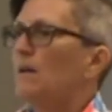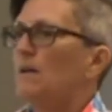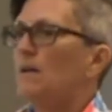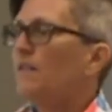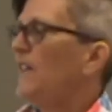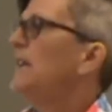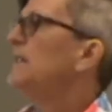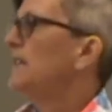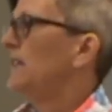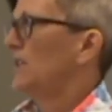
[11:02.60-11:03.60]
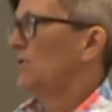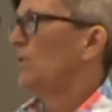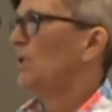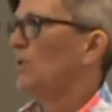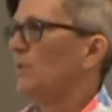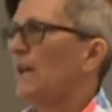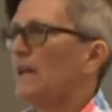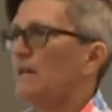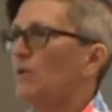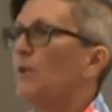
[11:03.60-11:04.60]
the things in this room,
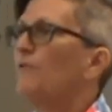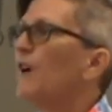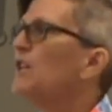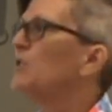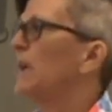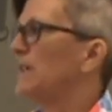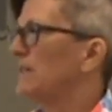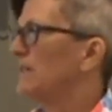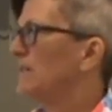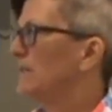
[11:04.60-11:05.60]
like the refreshments.